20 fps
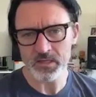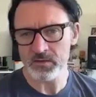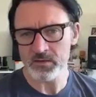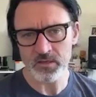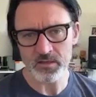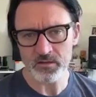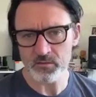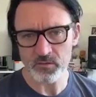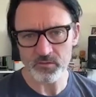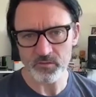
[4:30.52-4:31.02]

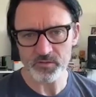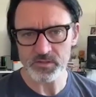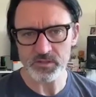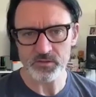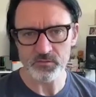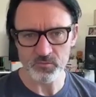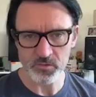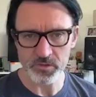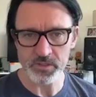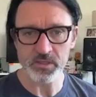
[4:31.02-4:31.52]
neither of us
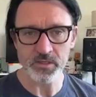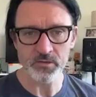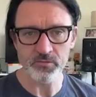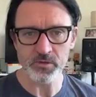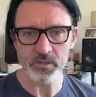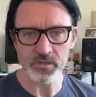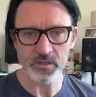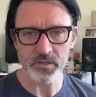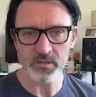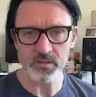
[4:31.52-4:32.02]
had
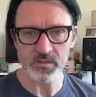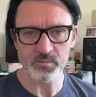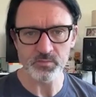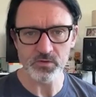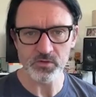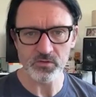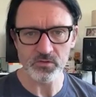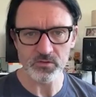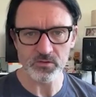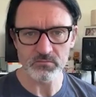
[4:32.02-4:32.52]
really
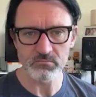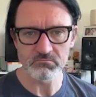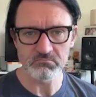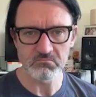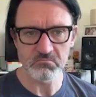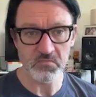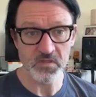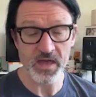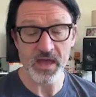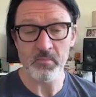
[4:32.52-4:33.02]
explored
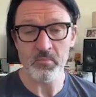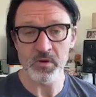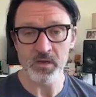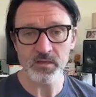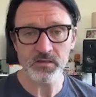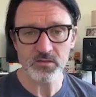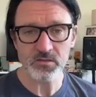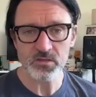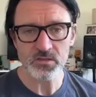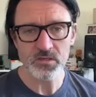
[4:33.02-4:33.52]
that
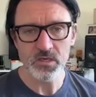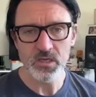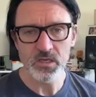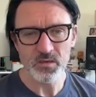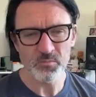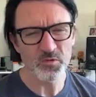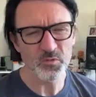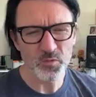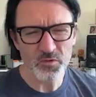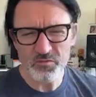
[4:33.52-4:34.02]
much.
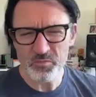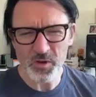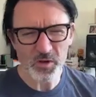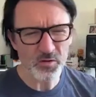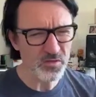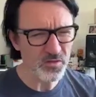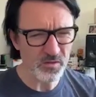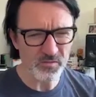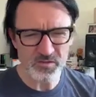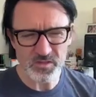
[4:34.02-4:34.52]
I mean, we've
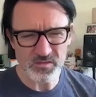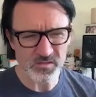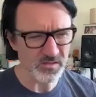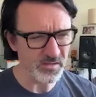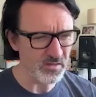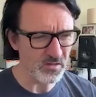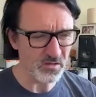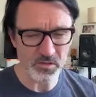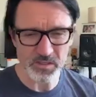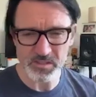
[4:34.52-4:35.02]
both
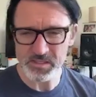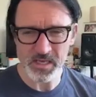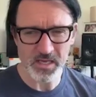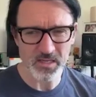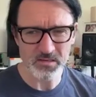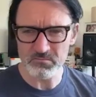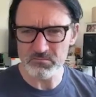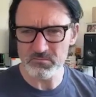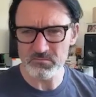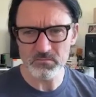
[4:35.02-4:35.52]
obviously always
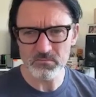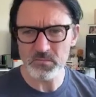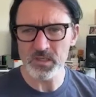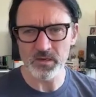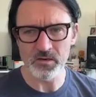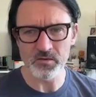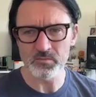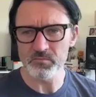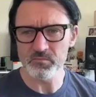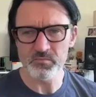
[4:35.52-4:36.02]
had,
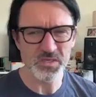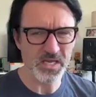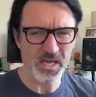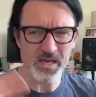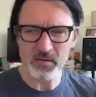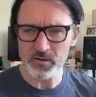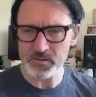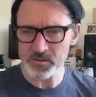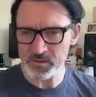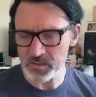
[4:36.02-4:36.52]

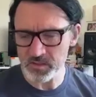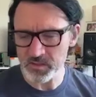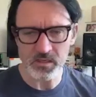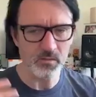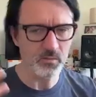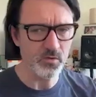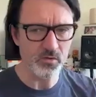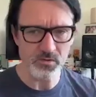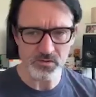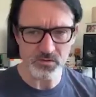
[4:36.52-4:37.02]
pianos and
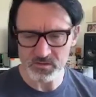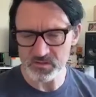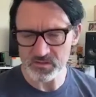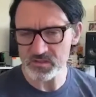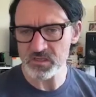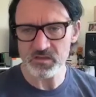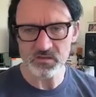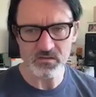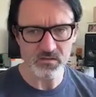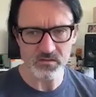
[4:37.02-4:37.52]
keyboards and
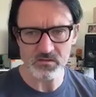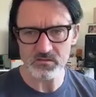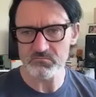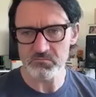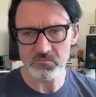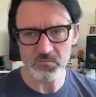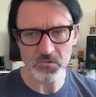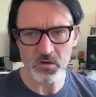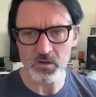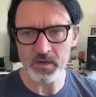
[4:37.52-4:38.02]
synths
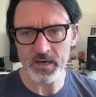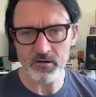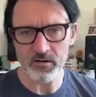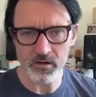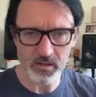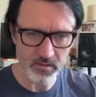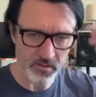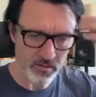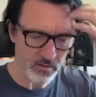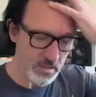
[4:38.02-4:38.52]
on our
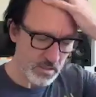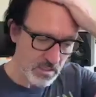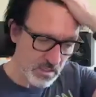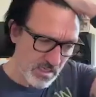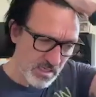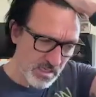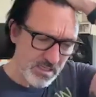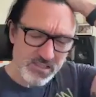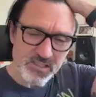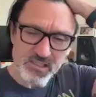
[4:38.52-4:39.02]
other
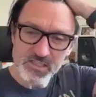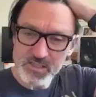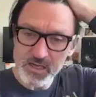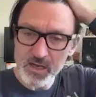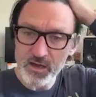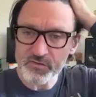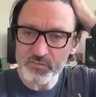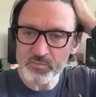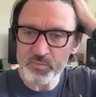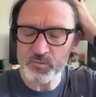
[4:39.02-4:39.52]

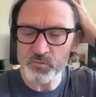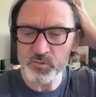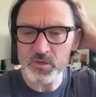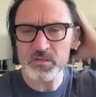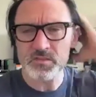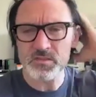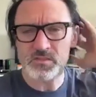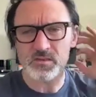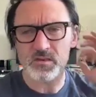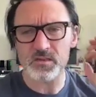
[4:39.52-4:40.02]
stuff, but we
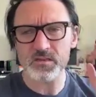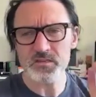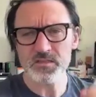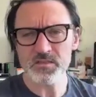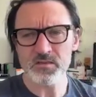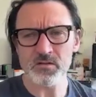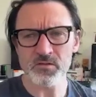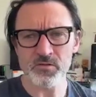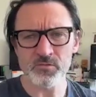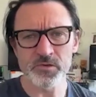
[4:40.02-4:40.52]
decided to
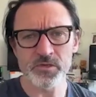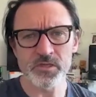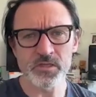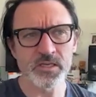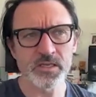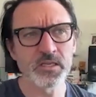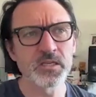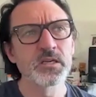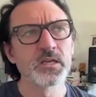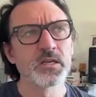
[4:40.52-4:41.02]
kind of
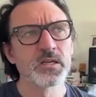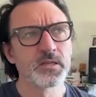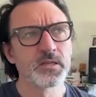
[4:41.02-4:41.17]
really,